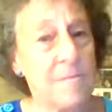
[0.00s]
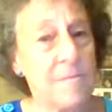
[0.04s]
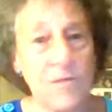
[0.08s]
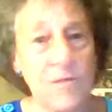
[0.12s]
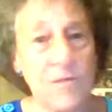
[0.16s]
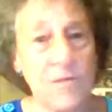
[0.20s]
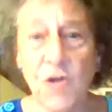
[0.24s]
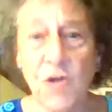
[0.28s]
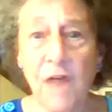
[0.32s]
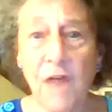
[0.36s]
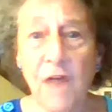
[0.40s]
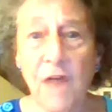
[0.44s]

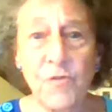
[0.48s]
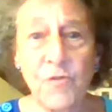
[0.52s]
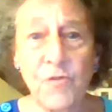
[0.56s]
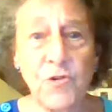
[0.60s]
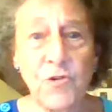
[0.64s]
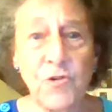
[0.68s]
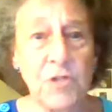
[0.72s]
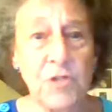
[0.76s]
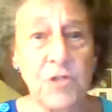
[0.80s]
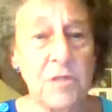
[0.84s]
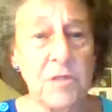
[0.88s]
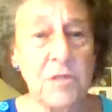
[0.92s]
Soft
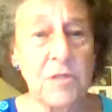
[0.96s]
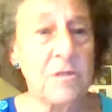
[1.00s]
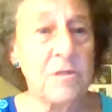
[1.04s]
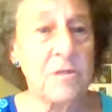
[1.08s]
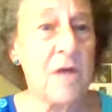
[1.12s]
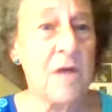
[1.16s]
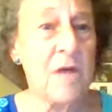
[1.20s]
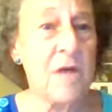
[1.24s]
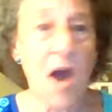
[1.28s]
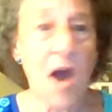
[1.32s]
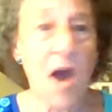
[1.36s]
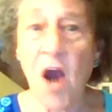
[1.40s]
cushion,
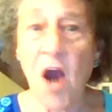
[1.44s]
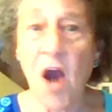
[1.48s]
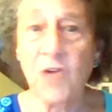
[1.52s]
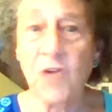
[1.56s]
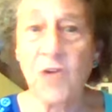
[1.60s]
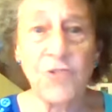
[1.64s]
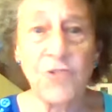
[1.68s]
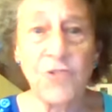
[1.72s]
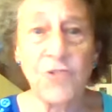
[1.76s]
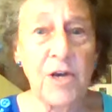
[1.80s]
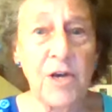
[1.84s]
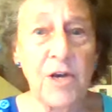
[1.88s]
hard
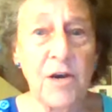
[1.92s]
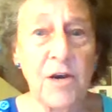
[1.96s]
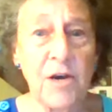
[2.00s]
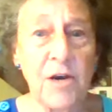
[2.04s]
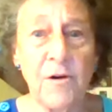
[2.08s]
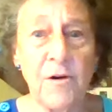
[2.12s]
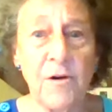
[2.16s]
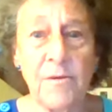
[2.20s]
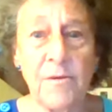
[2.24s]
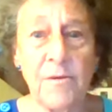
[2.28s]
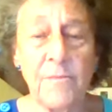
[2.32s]
chair.